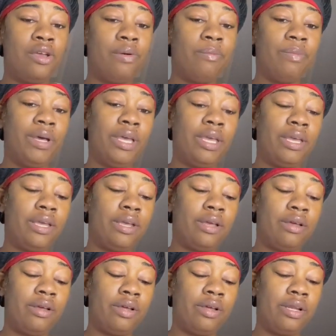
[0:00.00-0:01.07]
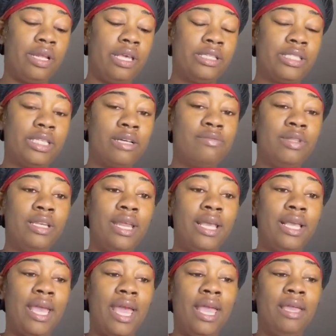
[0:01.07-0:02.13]
But it's something
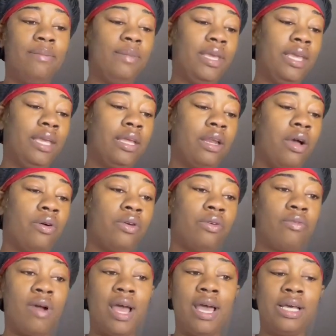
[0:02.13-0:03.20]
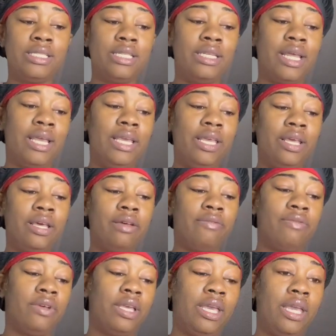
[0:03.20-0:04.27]
that came in on the rise and that he could
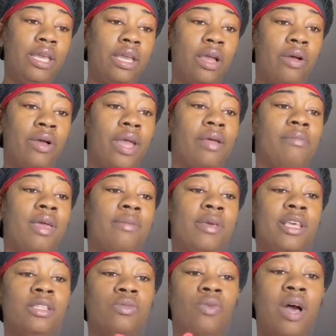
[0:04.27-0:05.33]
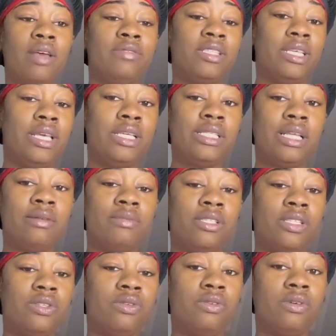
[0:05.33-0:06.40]
forget, okay? Maybe his wife said something
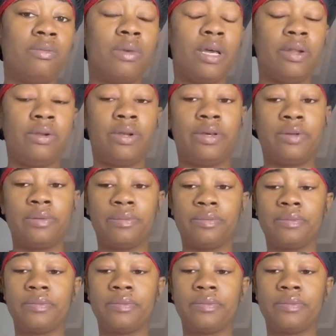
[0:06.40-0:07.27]
to him. I don't know.